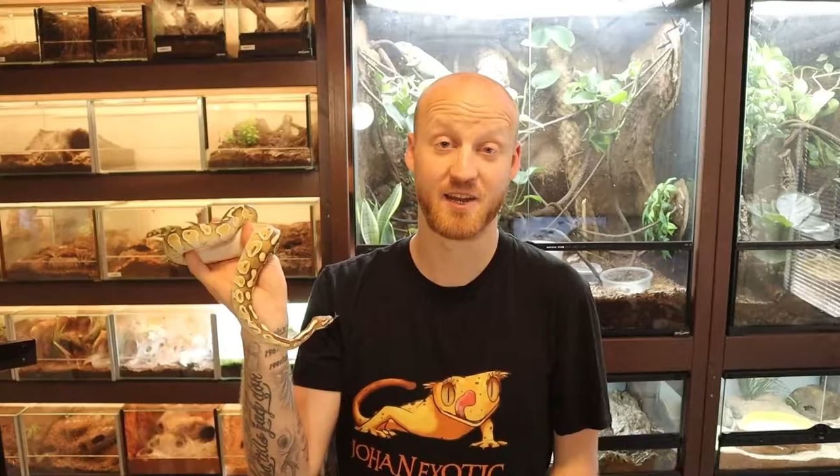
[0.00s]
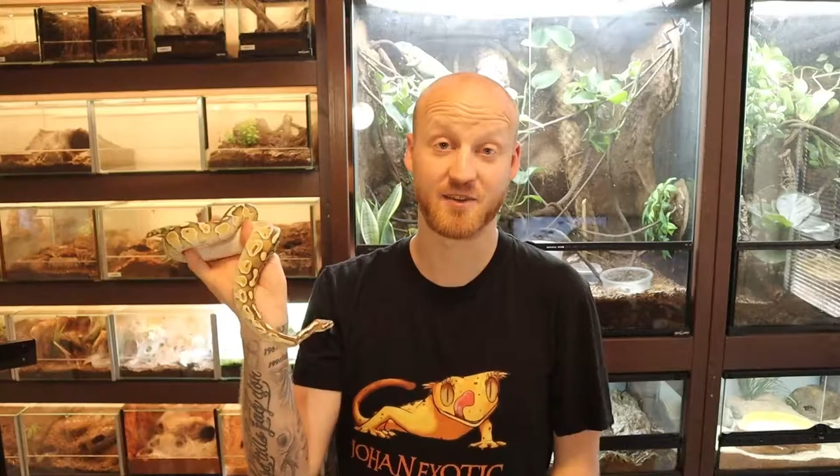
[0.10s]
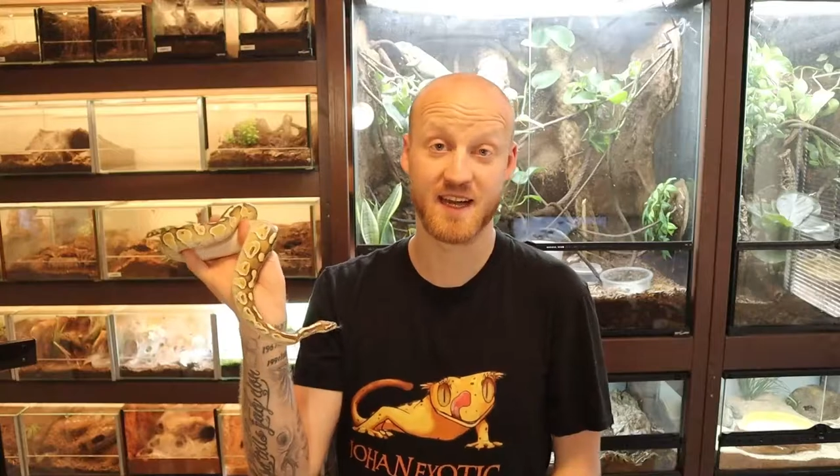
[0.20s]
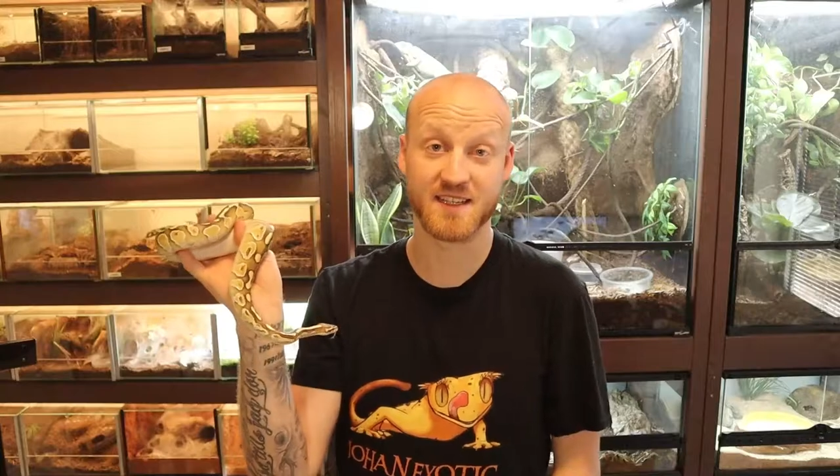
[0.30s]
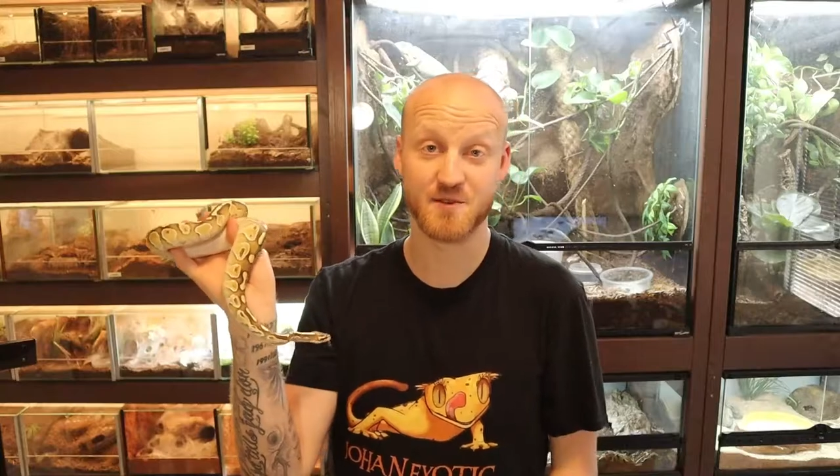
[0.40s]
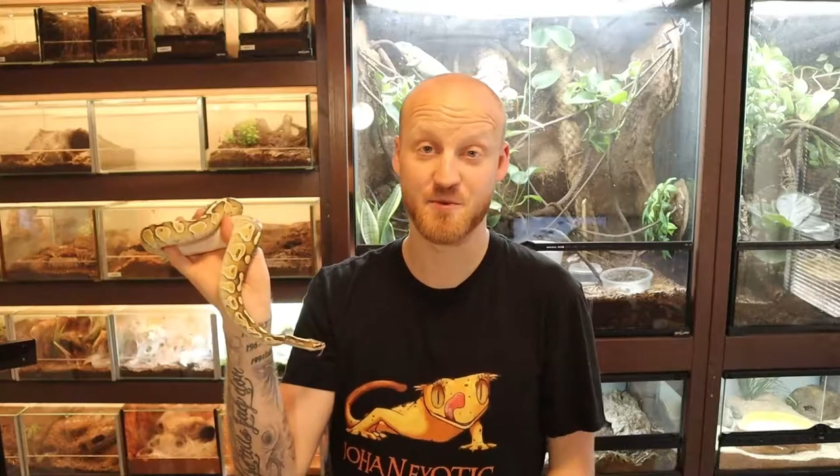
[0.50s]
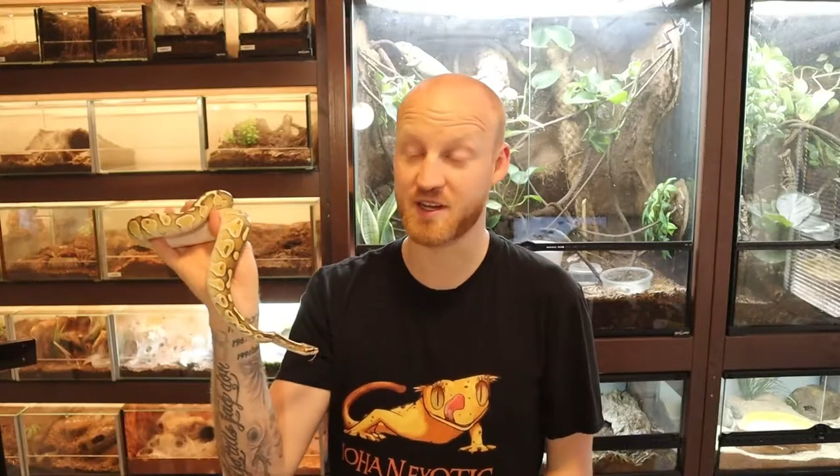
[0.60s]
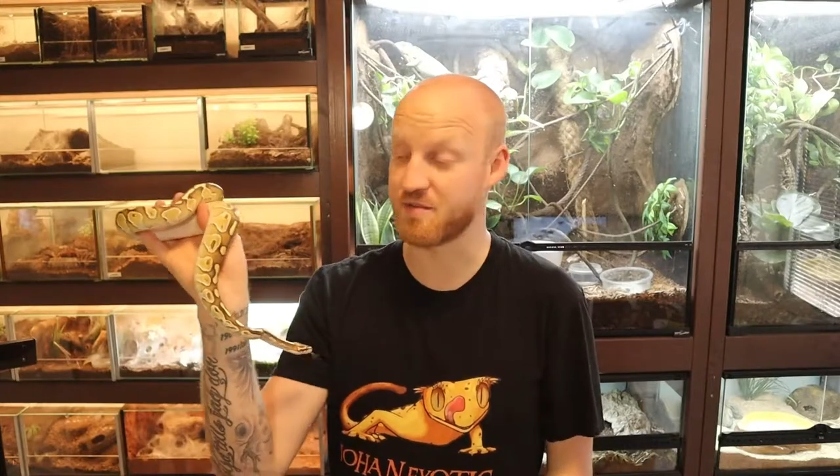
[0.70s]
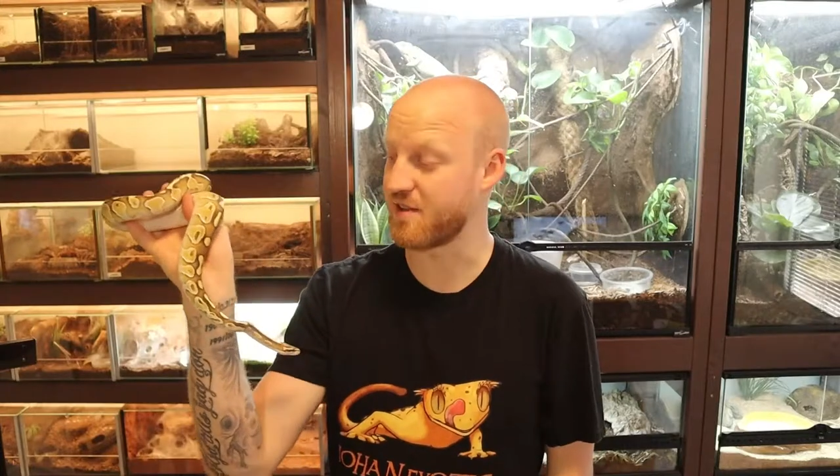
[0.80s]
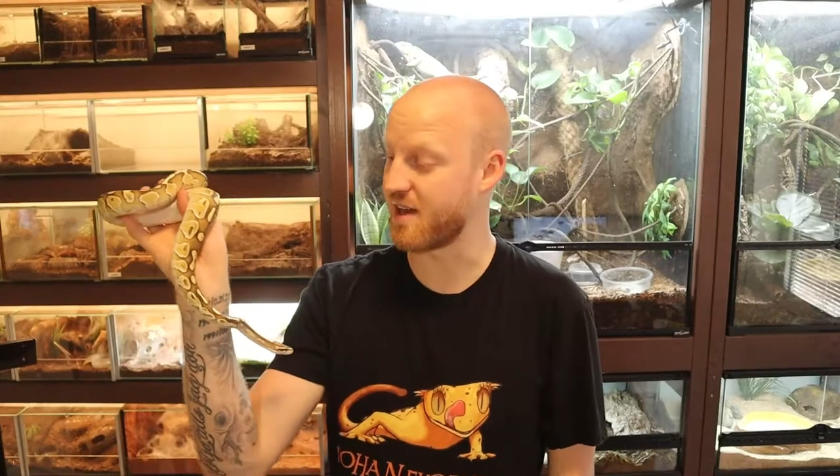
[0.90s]
Hello guys, and
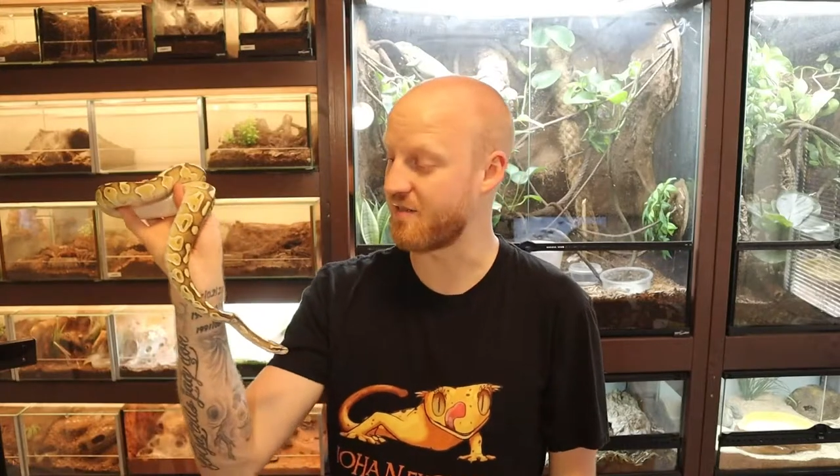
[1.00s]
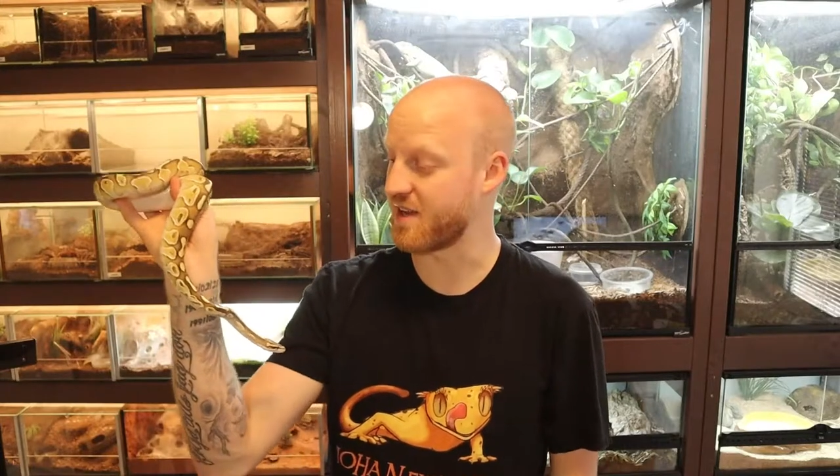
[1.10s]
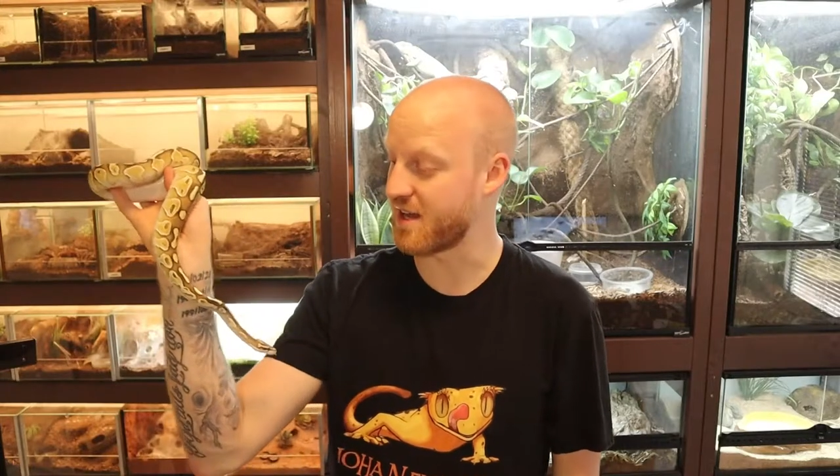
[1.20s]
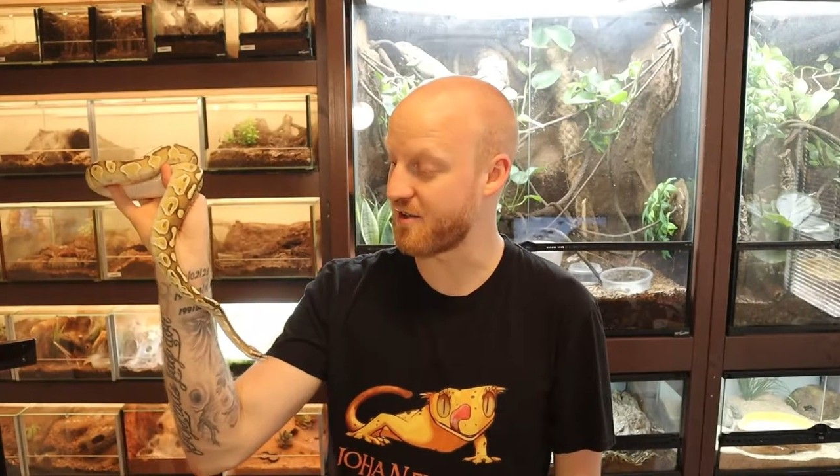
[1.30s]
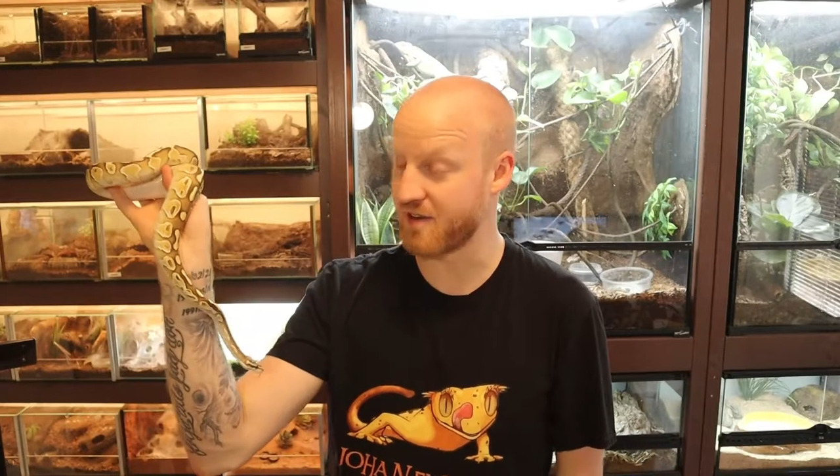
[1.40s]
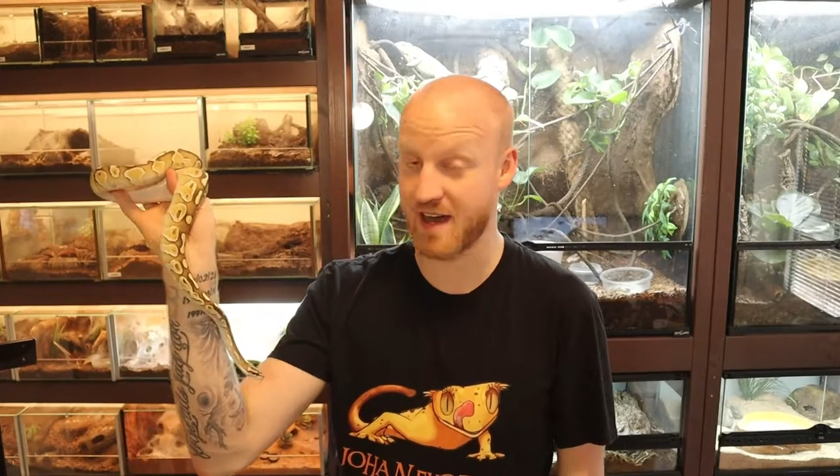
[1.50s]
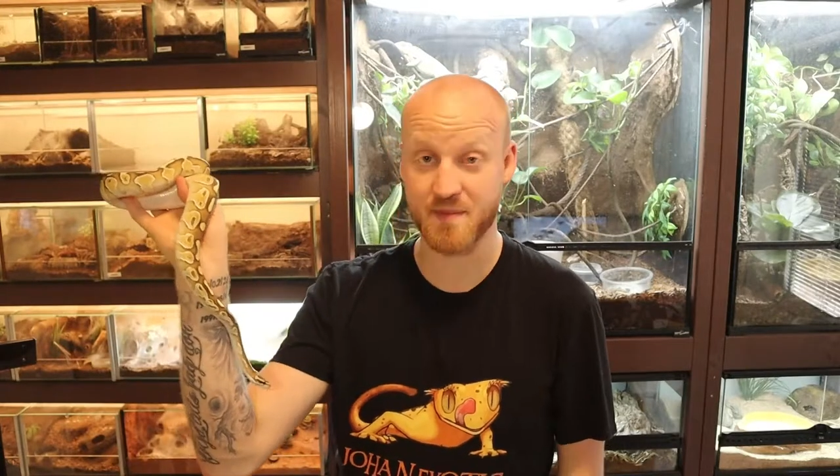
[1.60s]
welcome to another video.